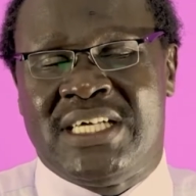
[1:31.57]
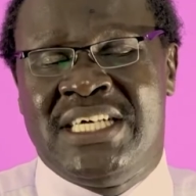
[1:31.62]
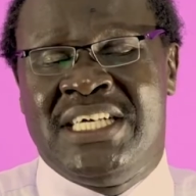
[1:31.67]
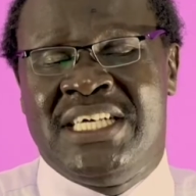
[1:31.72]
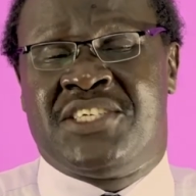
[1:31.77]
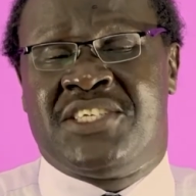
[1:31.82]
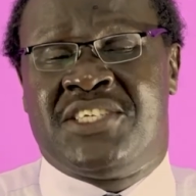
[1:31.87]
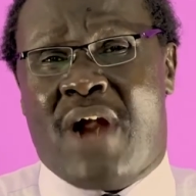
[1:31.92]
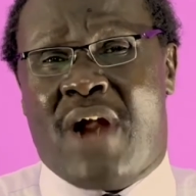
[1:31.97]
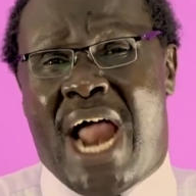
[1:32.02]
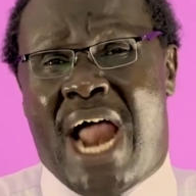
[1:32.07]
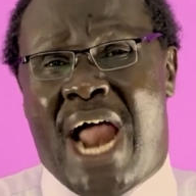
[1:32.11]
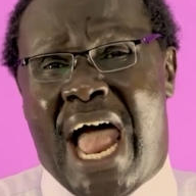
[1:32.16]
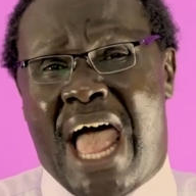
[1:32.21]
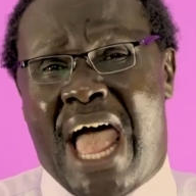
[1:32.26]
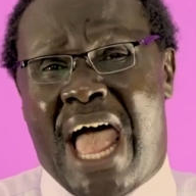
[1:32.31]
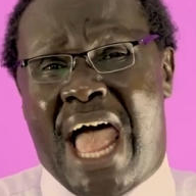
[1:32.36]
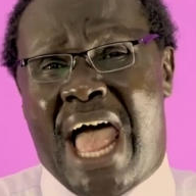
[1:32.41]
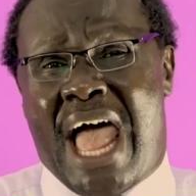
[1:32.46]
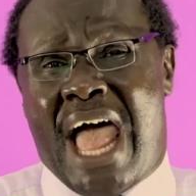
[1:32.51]
His
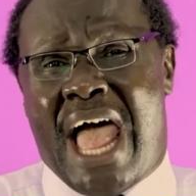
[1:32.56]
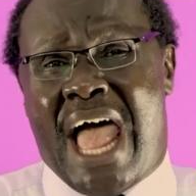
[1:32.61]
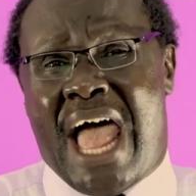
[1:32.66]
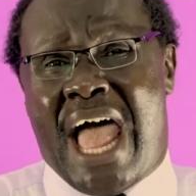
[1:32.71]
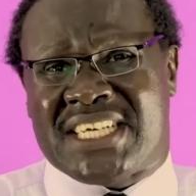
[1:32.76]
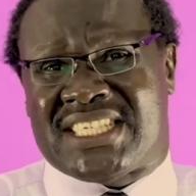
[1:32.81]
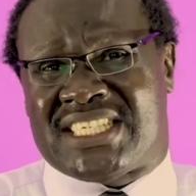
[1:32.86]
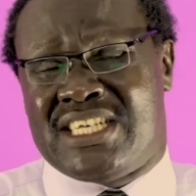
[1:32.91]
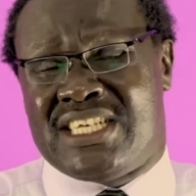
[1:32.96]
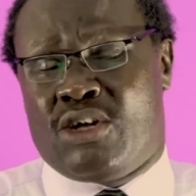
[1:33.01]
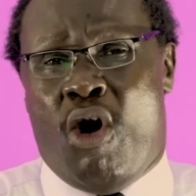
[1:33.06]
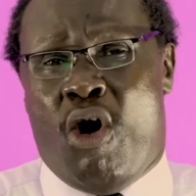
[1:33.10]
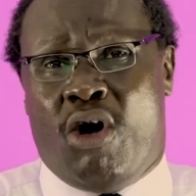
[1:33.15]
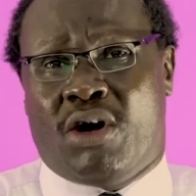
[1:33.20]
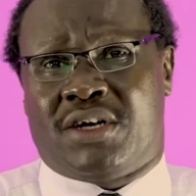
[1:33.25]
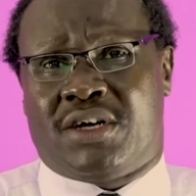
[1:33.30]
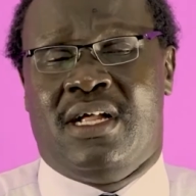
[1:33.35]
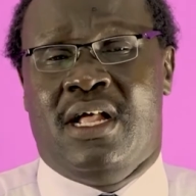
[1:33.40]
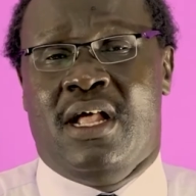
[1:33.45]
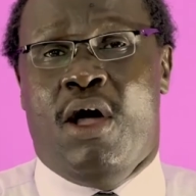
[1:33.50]
wrath was waxing
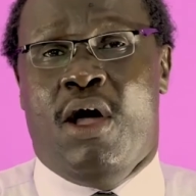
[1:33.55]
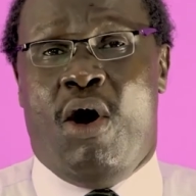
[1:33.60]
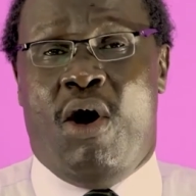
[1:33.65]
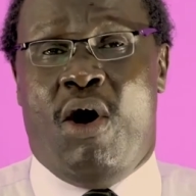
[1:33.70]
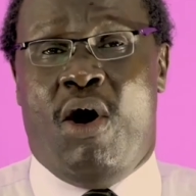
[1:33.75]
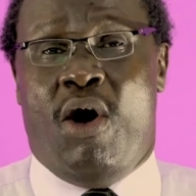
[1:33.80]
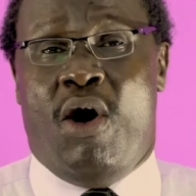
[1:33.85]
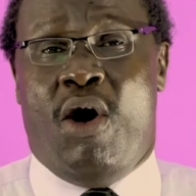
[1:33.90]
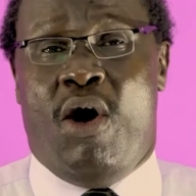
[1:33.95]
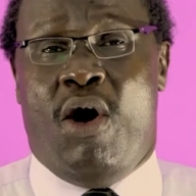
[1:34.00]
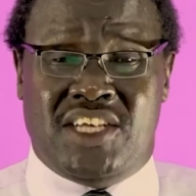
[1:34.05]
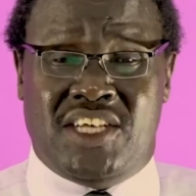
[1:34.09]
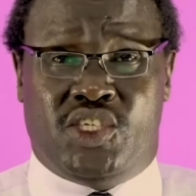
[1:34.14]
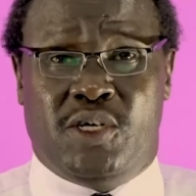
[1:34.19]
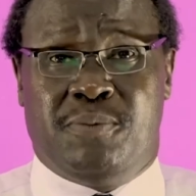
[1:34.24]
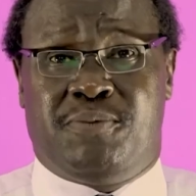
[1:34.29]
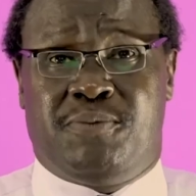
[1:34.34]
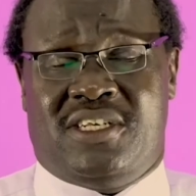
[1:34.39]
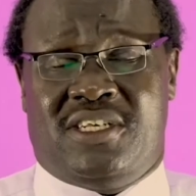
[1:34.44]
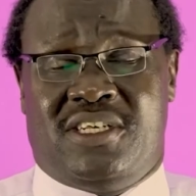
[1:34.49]
hot on the
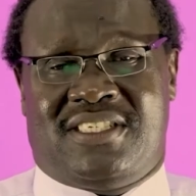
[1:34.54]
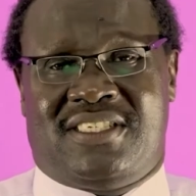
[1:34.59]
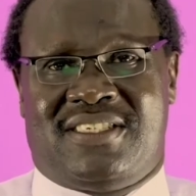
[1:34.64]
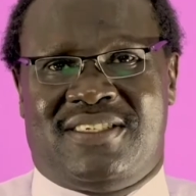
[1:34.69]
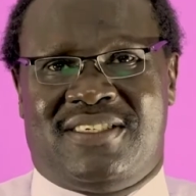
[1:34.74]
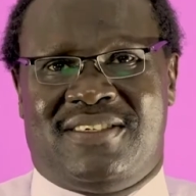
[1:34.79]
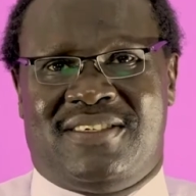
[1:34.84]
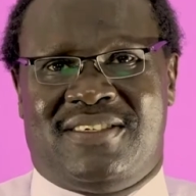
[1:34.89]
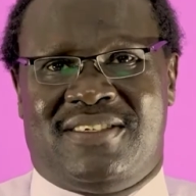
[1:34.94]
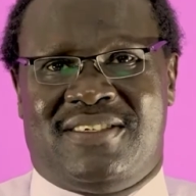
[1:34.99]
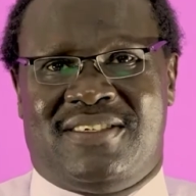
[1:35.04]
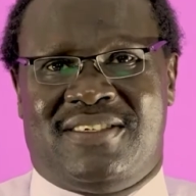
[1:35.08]
Egyptians.